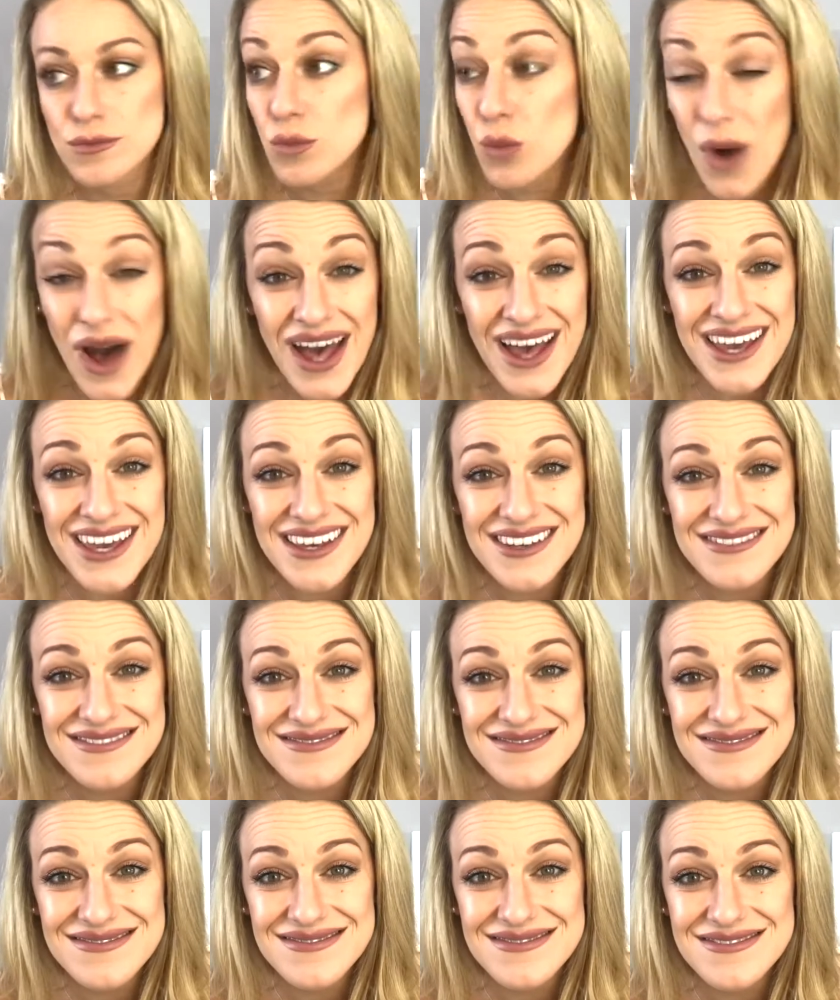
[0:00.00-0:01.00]
Why?
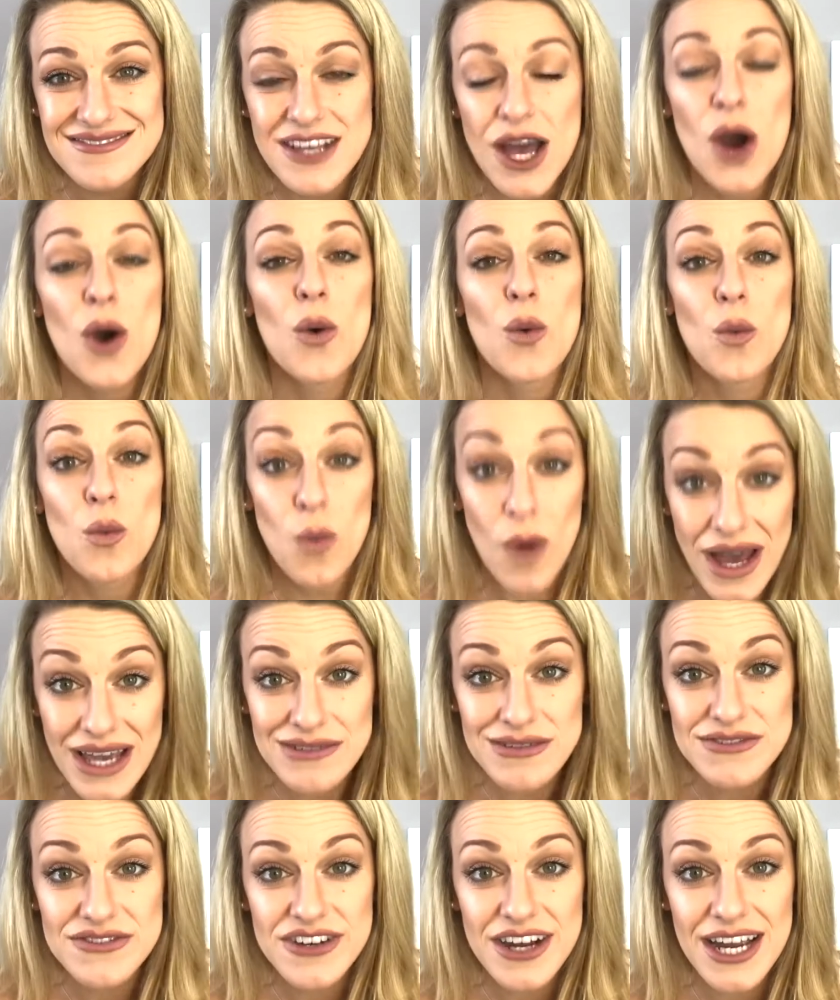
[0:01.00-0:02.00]
Why,
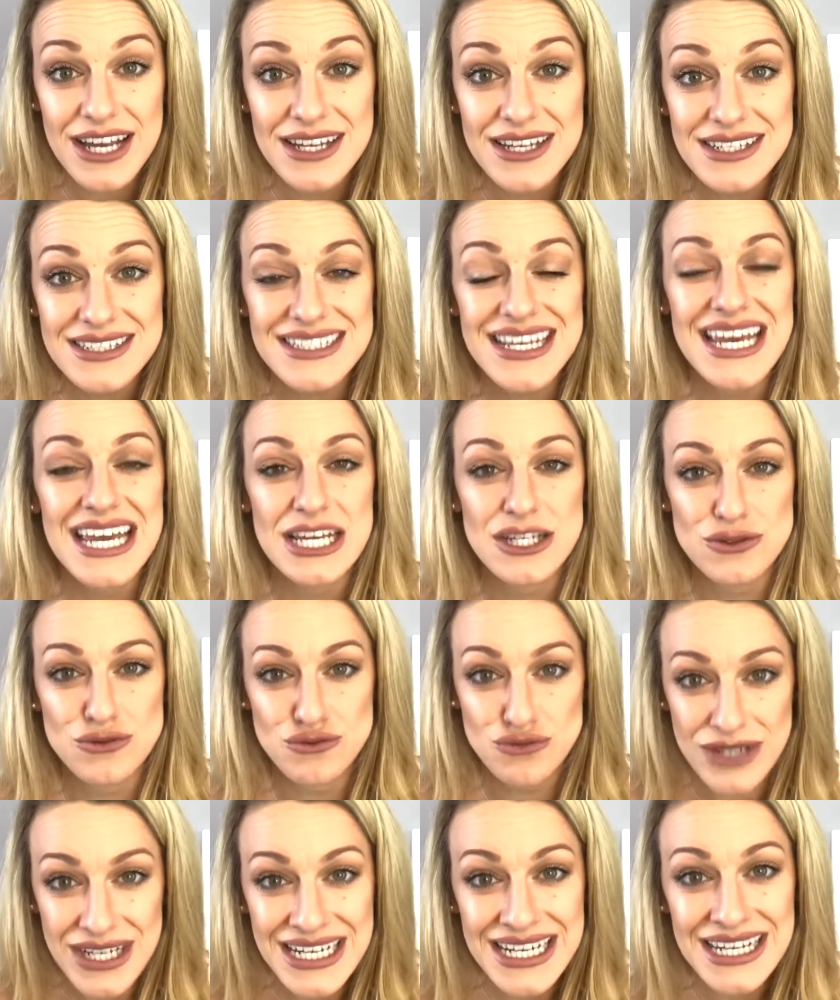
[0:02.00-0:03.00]
River Island? It
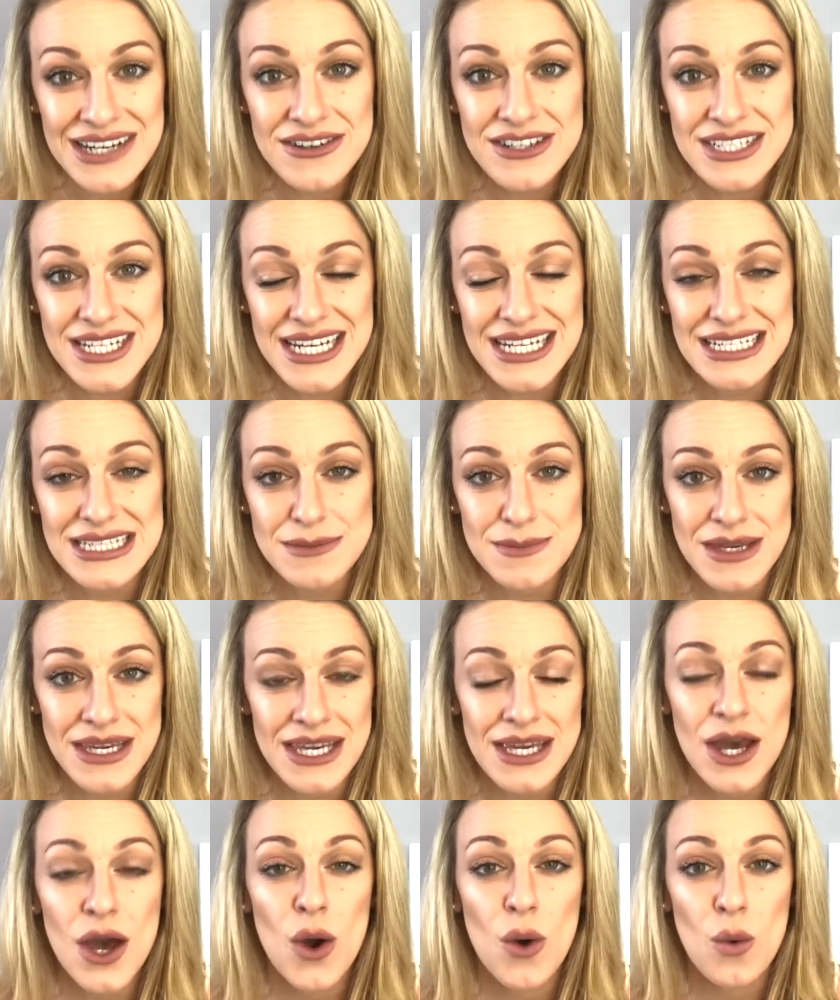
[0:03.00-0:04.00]
really irritates
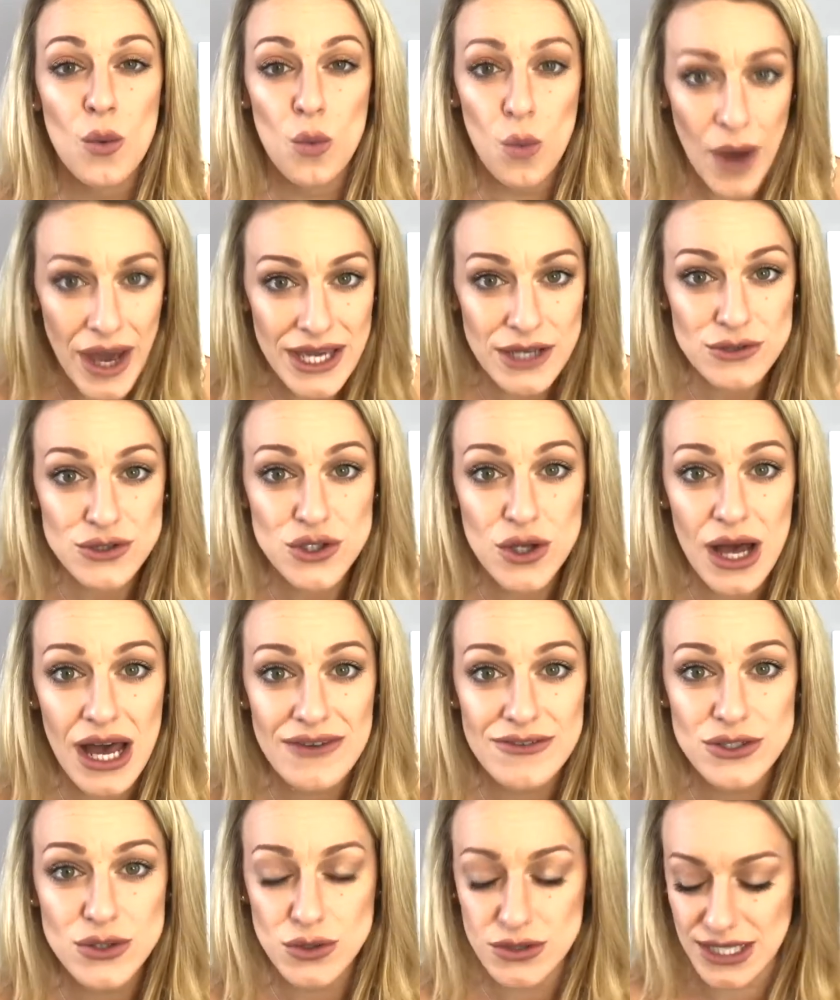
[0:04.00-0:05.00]
me why you do not
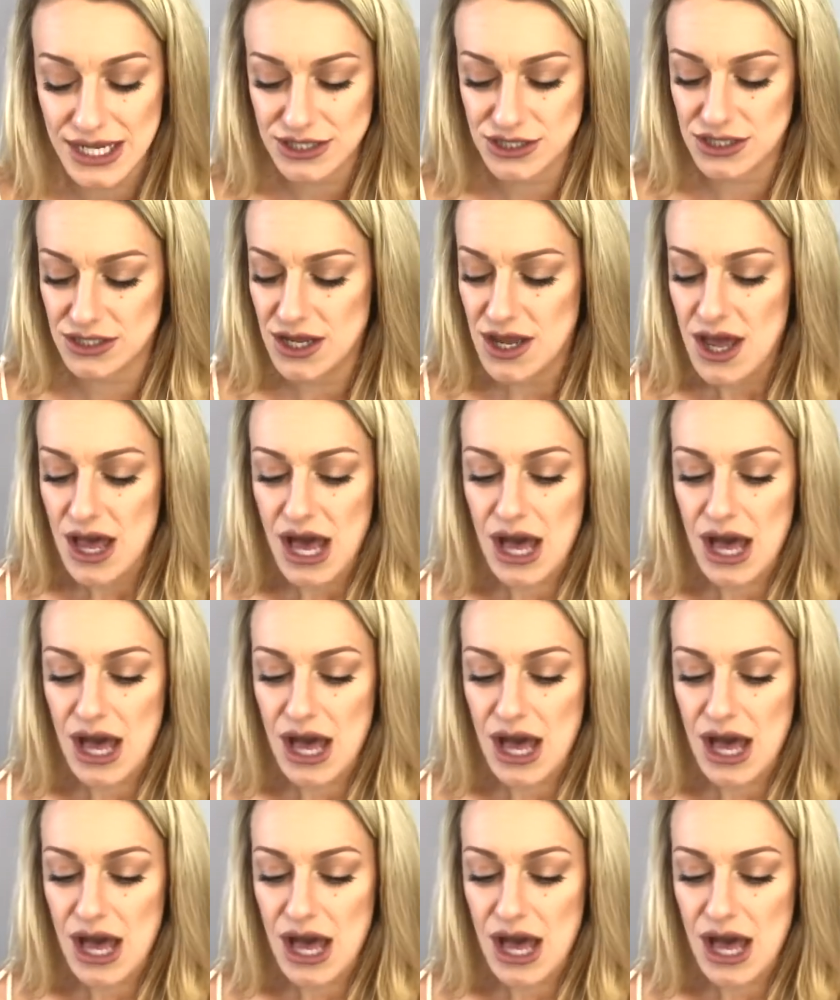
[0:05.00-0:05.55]
have a tall section.